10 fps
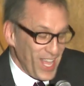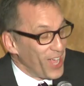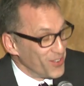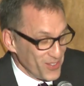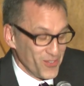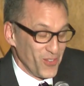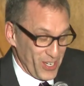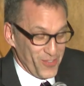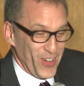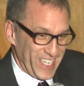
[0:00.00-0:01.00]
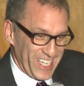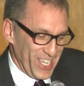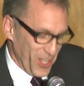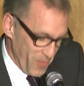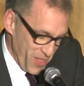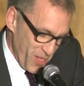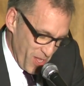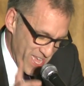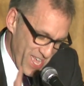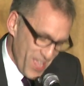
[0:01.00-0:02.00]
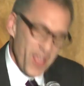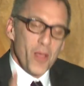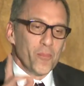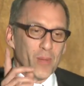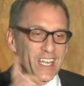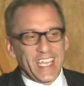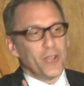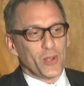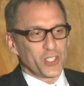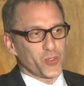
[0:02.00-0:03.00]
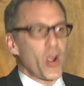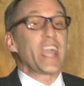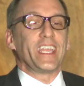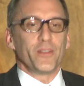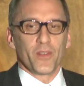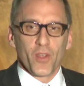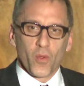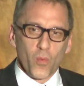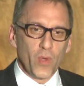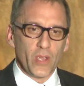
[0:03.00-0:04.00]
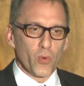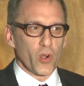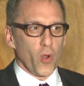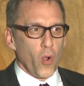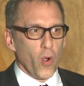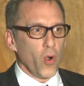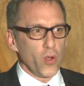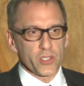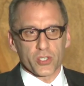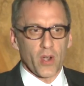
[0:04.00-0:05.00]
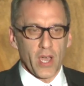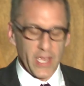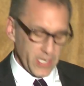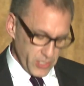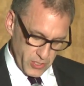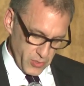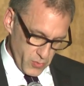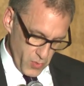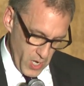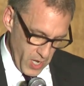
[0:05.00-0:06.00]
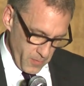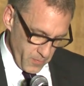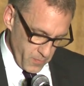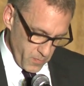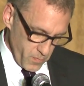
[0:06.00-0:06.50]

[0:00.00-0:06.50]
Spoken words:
I wanted to fucking kill him. But he was right. We were all trying to copy